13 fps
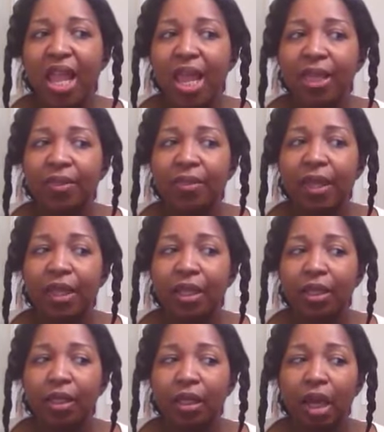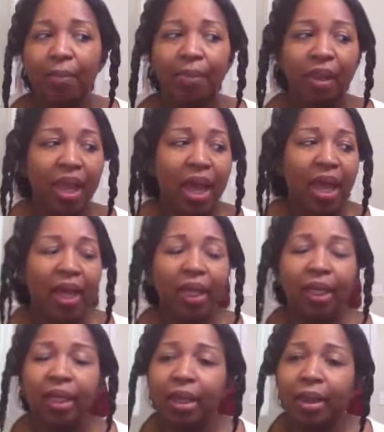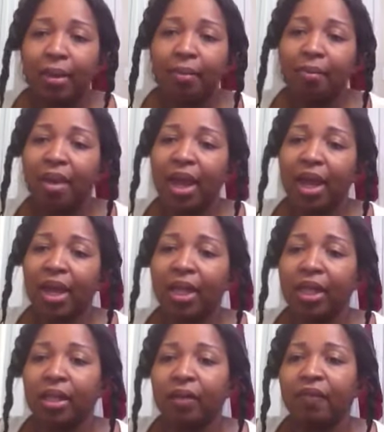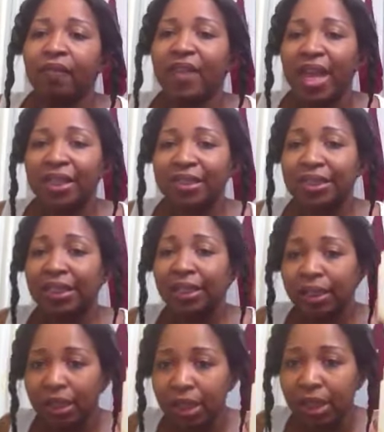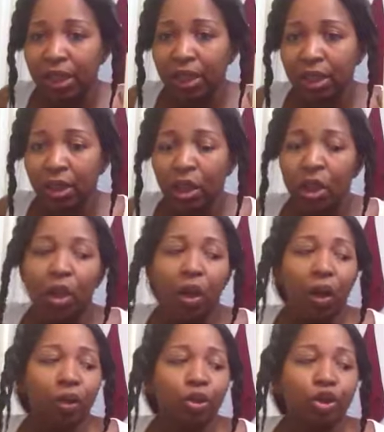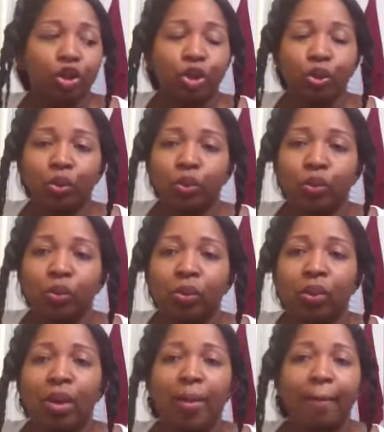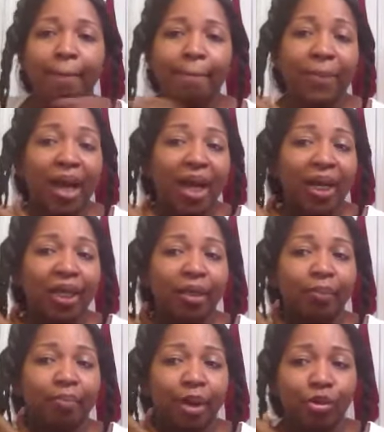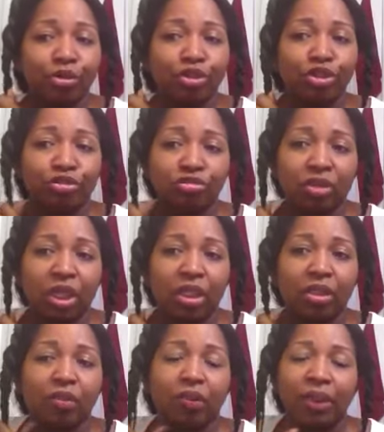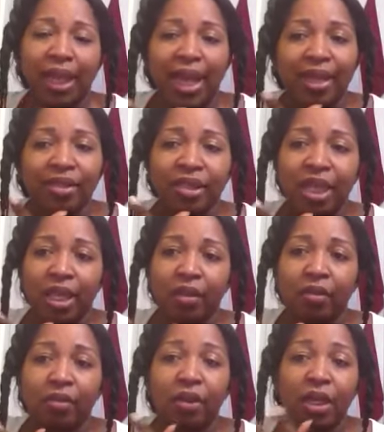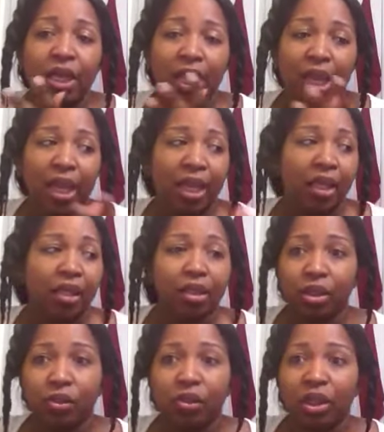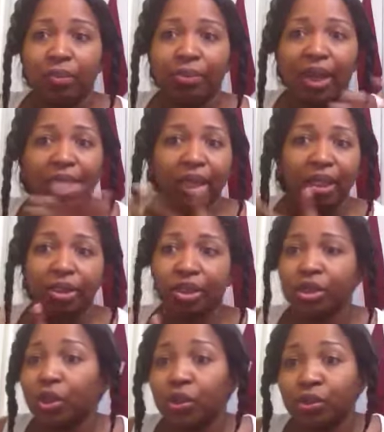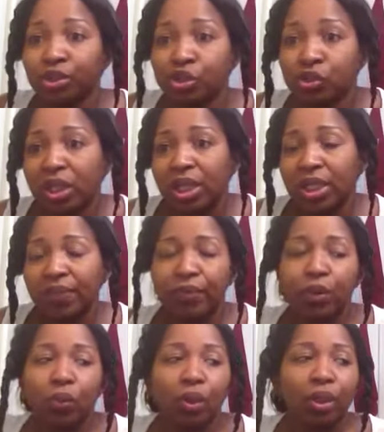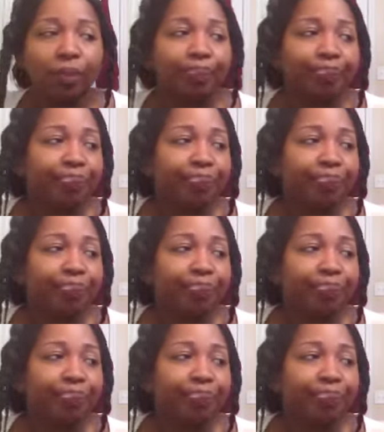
And then apply my Vaseline to my bone straight relaxed hair, and you can apply it to the whole strand if you want.